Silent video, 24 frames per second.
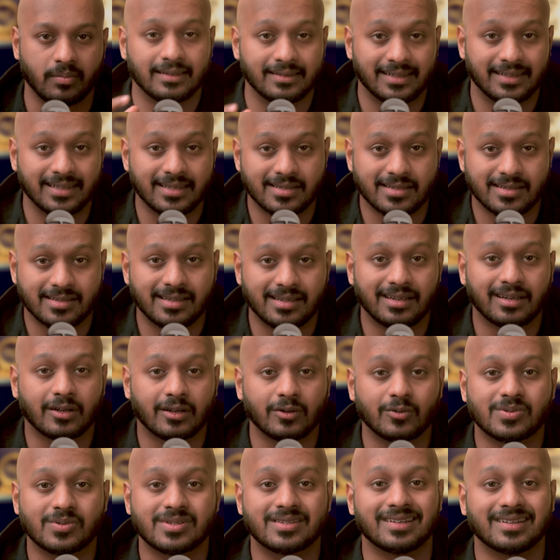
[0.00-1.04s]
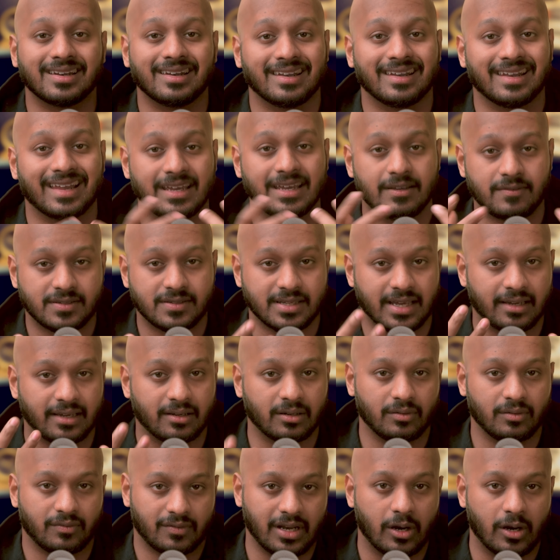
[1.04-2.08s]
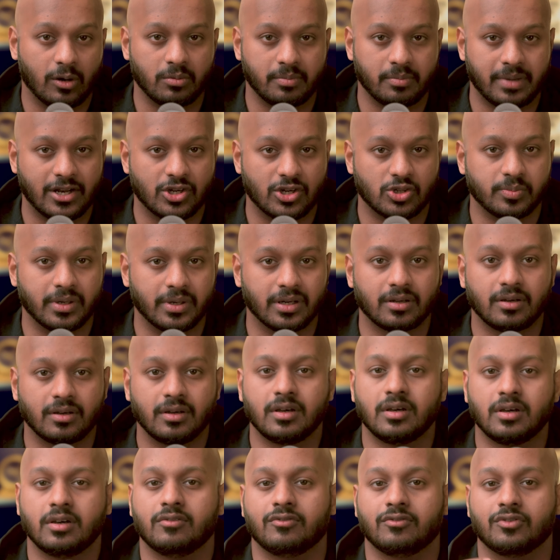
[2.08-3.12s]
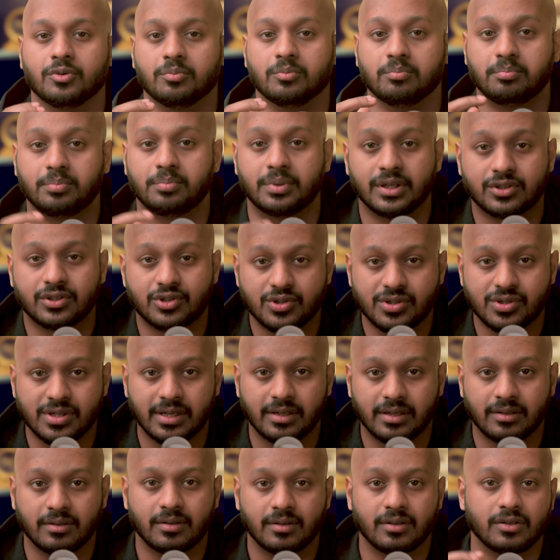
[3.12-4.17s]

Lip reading: This includes the life cycle of cloud management, from purchasing,